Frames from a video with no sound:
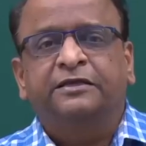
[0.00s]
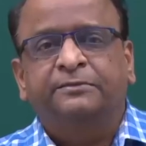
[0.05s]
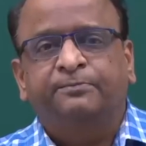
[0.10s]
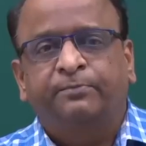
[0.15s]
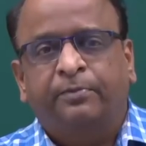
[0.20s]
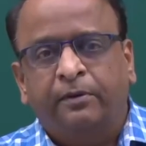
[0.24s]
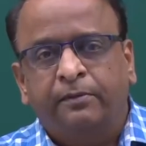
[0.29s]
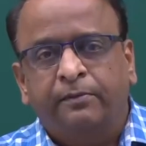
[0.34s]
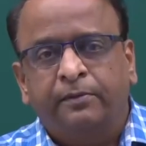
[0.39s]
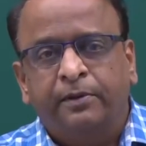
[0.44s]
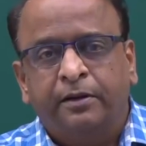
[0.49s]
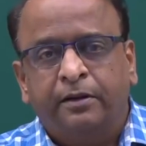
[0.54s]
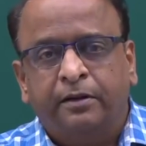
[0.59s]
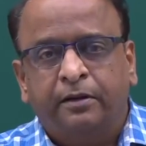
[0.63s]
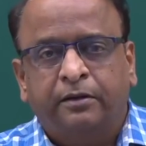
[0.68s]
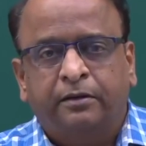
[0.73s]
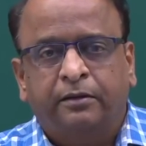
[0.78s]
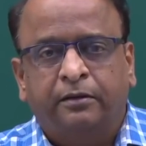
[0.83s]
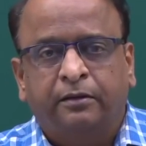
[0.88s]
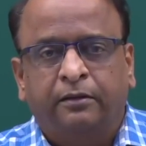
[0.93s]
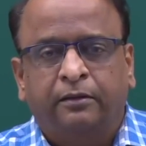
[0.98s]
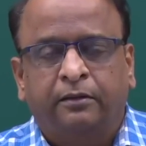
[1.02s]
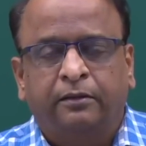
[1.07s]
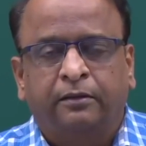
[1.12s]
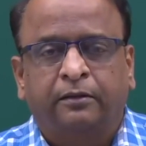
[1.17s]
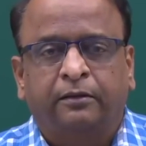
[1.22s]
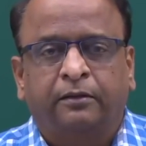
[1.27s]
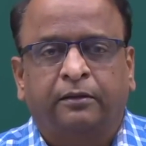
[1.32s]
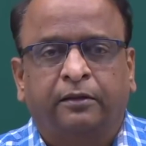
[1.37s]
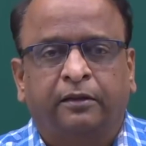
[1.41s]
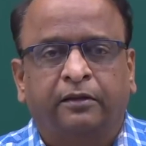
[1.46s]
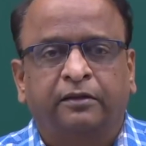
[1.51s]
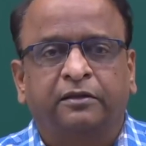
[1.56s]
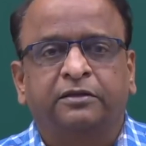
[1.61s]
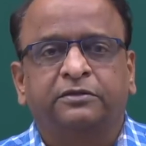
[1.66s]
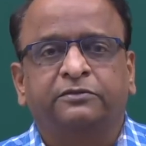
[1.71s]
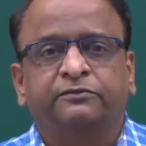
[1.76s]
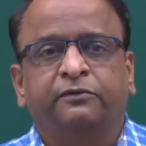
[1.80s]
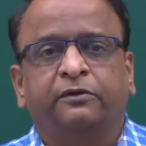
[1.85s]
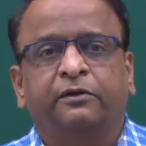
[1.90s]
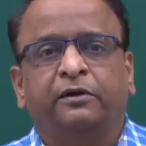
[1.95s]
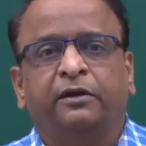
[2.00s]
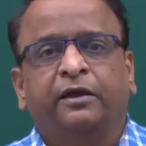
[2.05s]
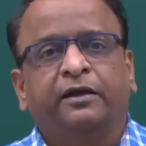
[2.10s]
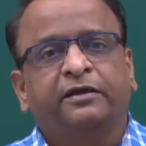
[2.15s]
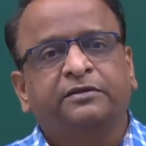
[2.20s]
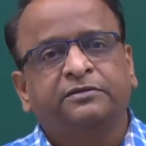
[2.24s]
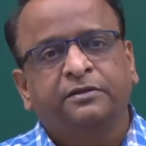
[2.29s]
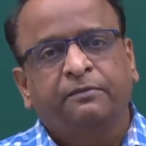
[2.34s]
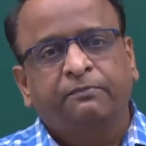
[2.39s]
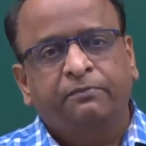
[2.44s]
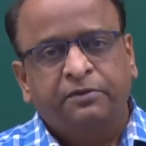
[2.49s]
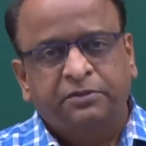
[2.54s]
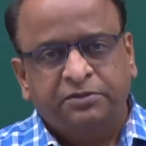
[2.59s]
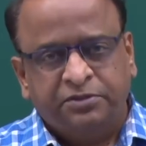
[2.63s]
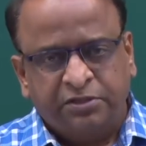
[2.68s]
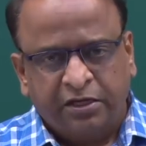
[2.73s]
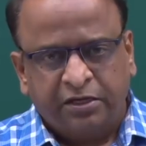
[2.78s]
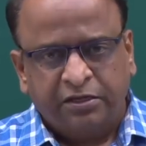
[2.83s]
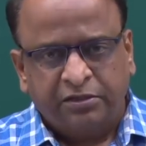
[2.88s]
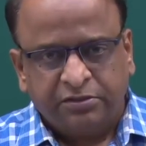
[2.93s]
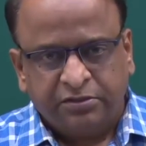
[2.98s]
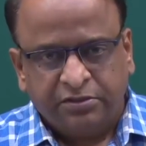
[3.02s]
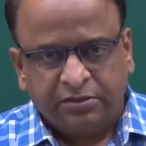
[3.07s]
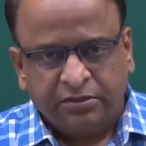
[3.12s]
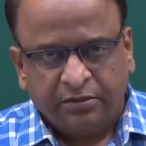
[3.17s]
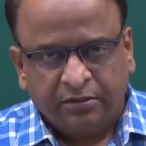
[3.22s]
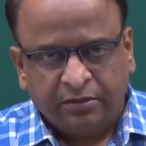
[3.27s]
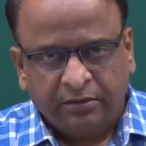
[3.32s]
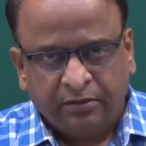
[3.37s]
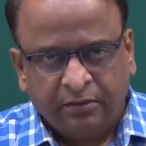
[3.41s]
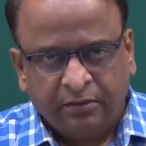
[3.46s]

is permanent in this world except change.